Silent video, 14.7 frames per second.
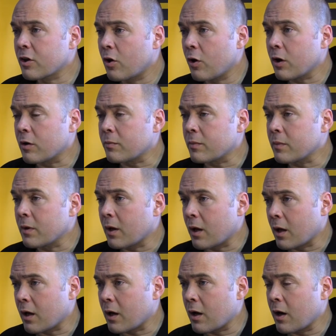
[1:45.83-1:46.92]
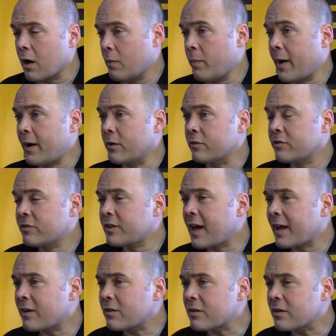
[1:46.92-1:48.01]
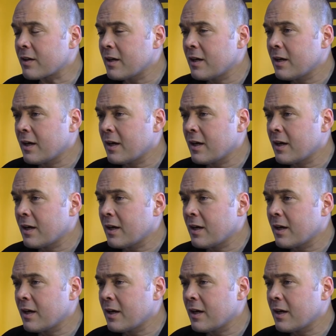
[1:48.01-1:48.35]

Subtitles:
column about standard.